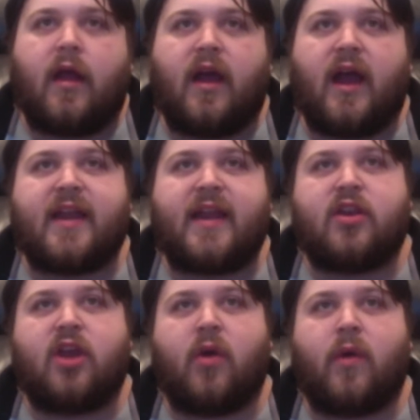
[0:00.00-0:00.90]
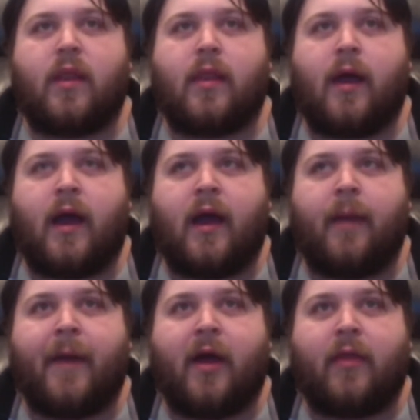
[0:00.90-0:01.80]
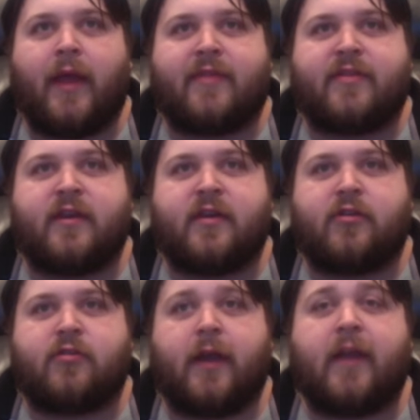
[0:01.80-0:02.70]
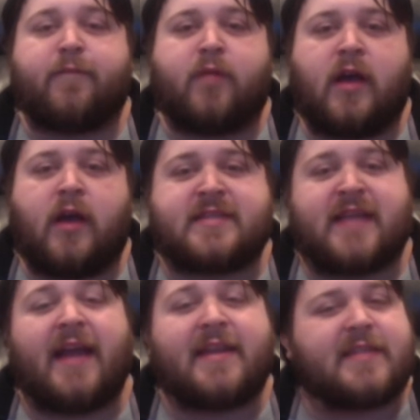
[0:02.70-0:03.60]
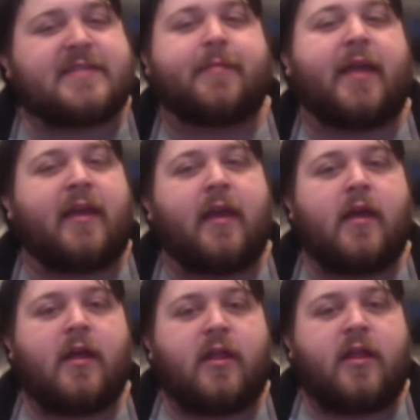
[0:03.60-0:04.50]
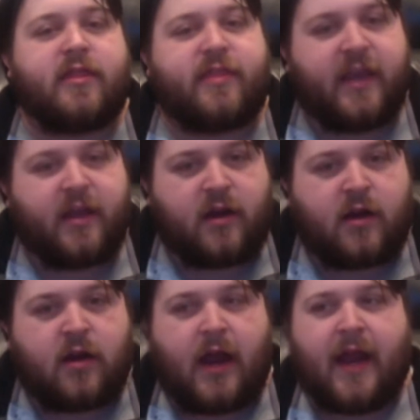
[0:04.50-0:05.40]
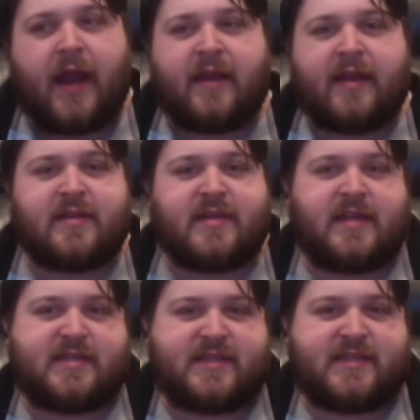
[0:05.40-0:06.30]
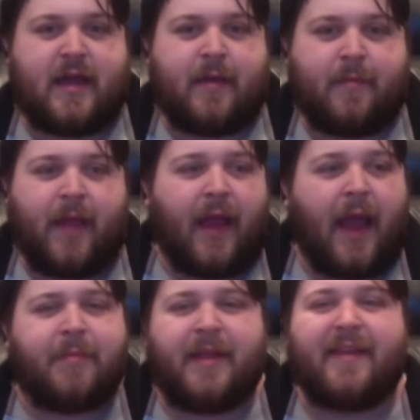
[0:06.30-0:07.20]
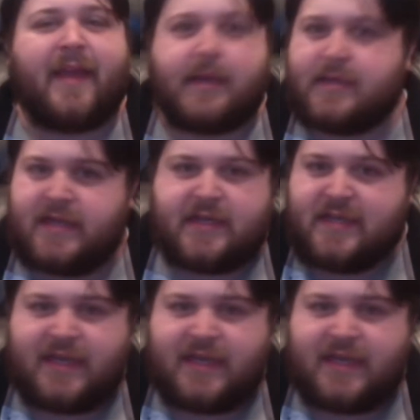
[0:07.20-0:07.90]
I didn't know a lot about like the creative process. I had done some like theater. I had done some, I played like D&D